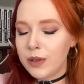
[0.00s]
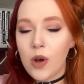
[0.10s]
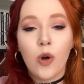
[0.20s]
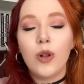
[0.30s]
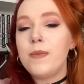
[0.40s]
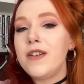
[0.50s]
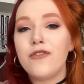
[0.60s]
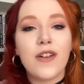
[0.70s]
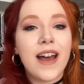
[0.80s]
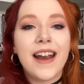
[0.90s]
will all be
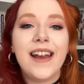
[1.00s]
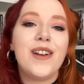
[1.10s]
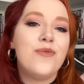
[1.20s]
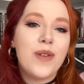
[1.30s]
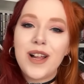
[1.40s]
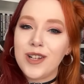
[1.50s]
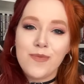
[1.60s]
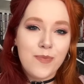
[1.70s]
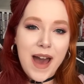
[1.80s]
fine and welcome